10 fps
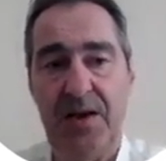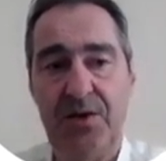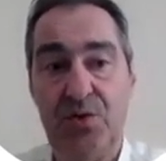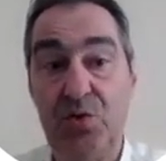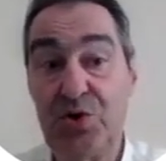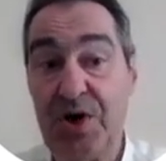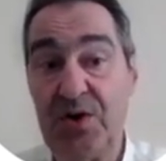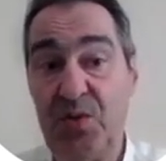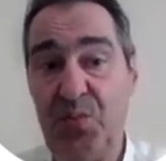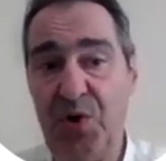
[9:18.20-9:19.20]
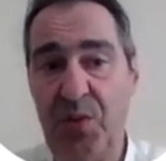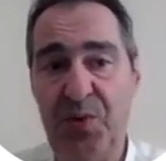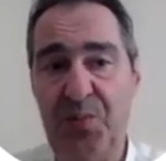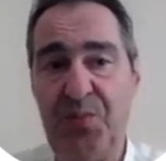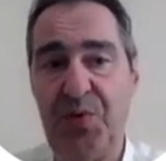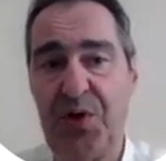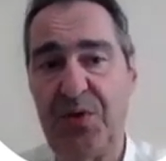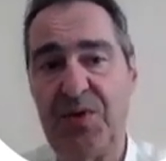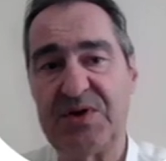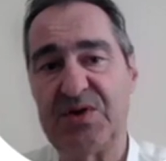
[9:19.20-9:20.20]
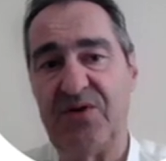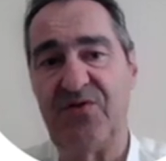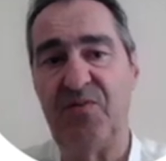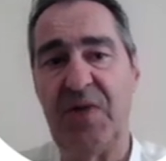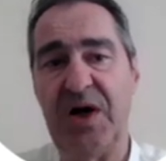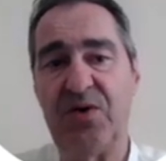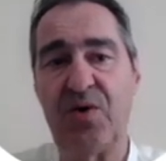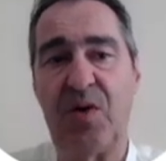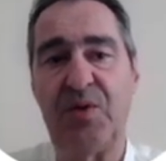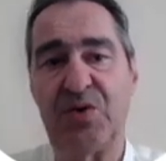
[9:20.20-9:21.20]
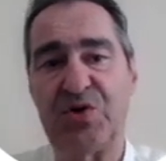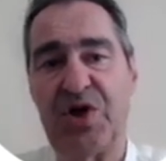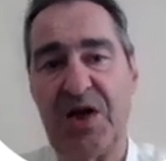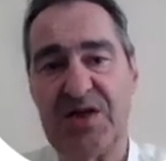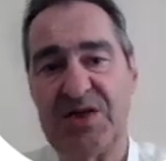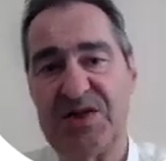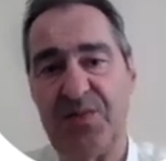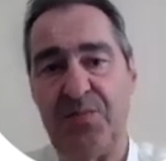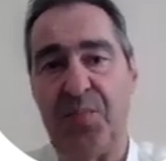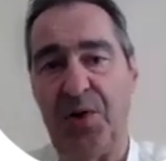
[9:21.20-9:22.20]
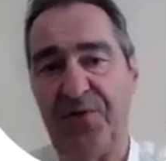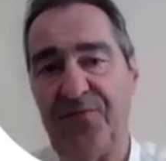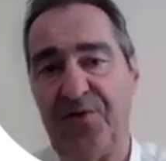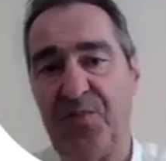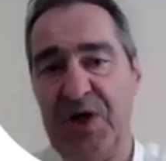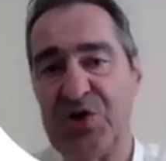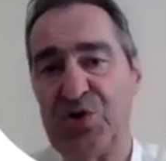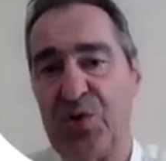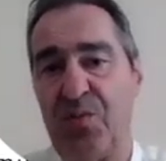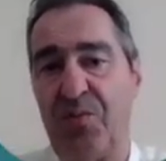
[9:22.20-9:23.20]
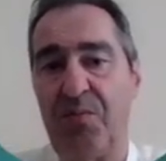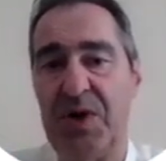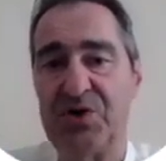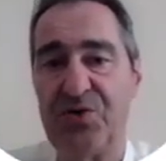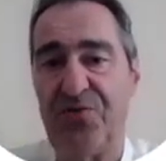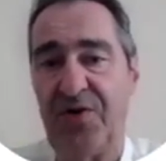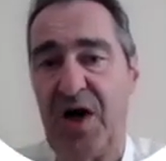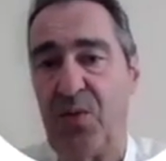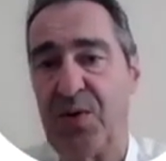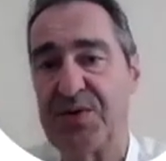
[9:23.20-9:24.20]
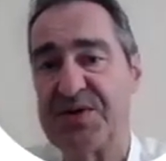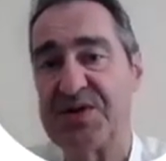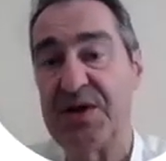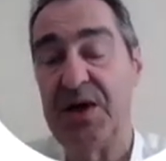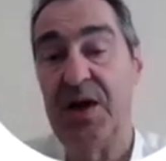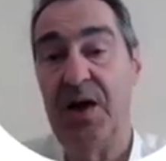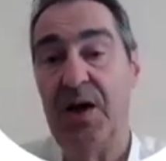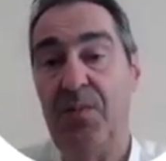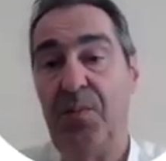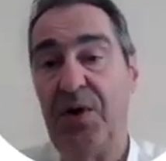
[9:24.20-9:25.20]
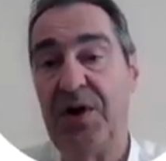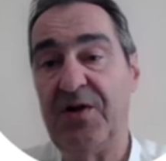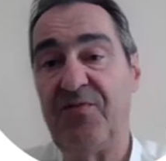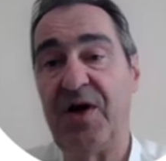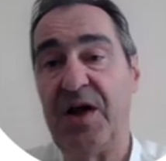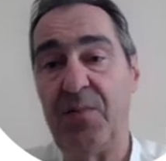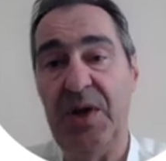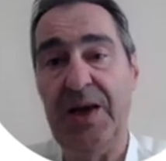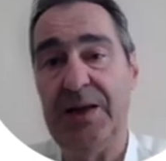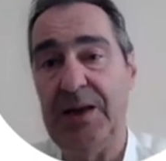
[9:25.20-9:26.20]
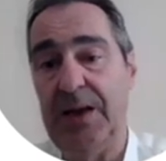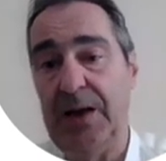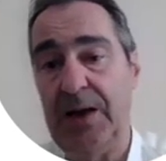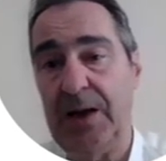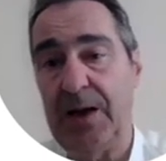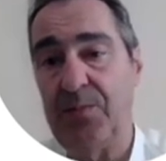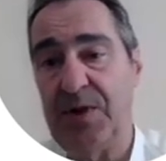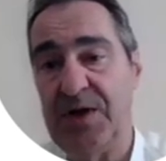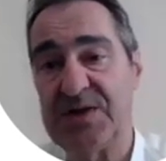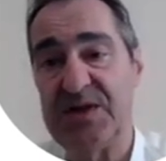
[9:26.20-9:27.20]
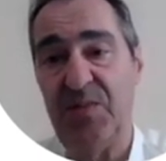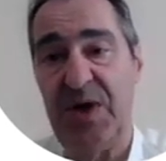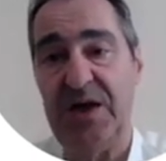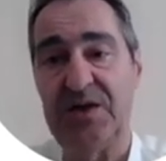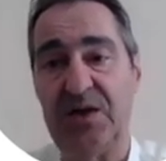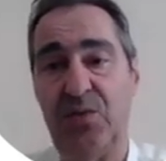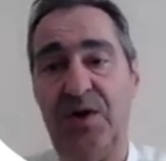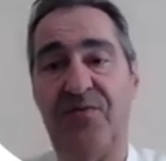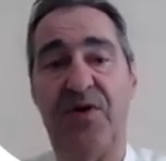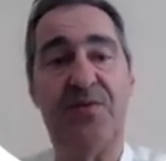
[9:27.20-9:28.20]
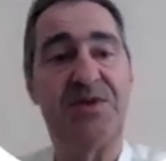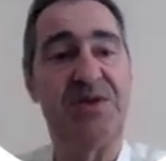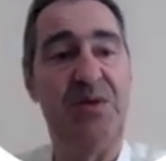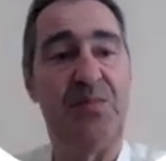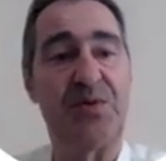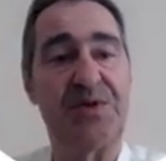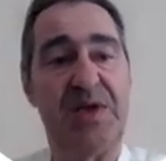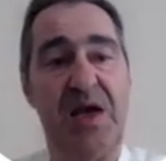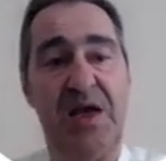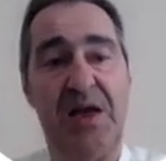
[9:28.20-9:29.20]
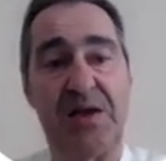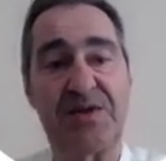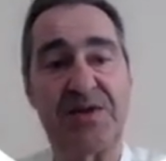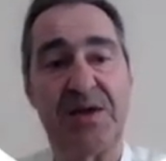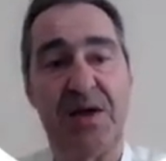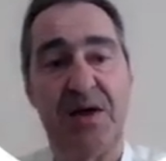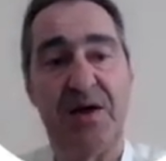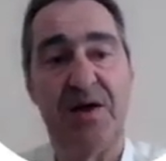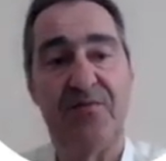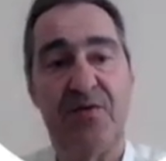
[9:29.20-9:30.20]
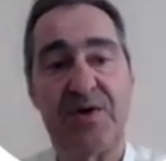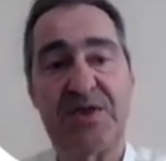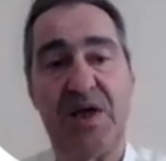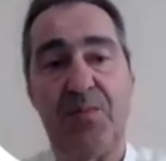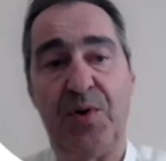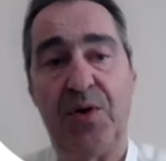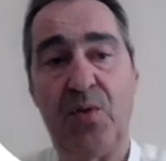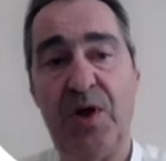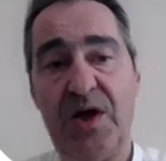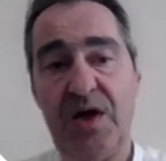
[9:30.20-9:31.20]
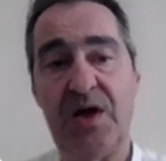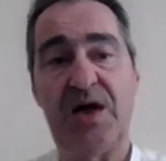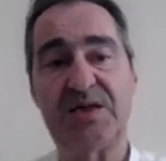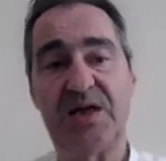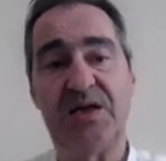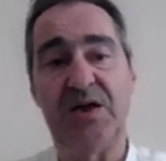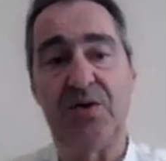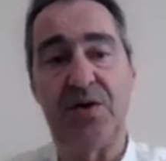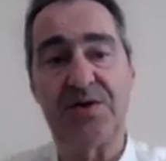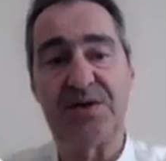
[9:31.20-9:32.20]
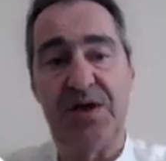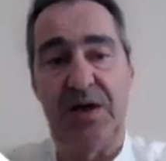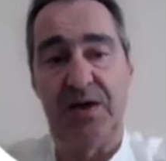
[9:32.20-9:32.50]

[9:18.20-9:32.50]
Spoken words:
To check the proper progress of microgametogenesis and pollen formation on mature flowers, pollen viability can be estimated with very simple stainings, for example with acetic uracil,